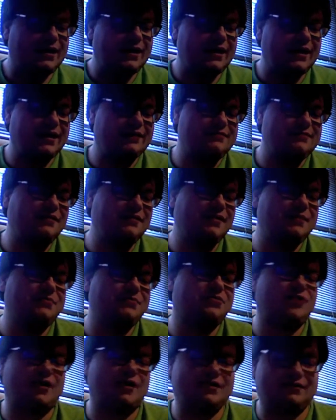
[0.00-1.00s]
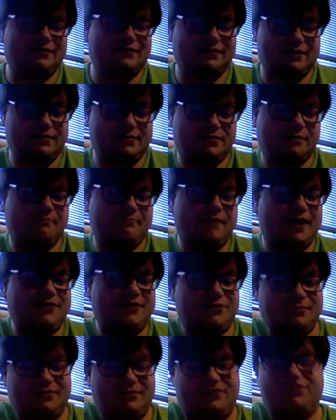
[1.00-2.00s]
Angie keeps trying to sleep. The
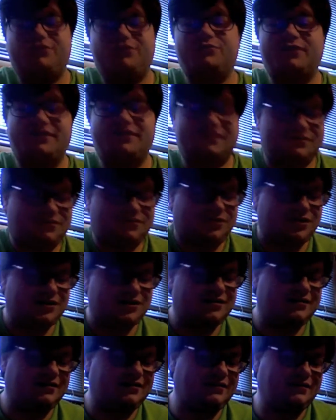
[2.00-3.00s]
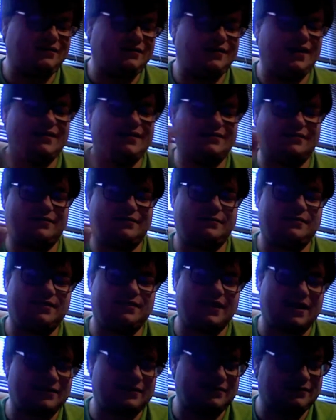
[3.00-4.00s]
bedroom is too noisy for her. She decides to sleep on the
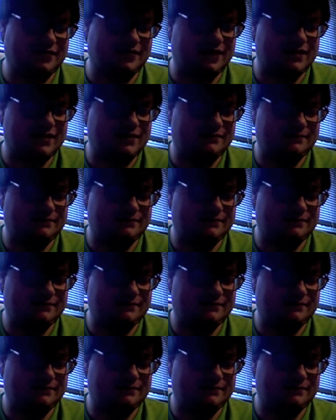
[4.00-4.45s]
couch's bed.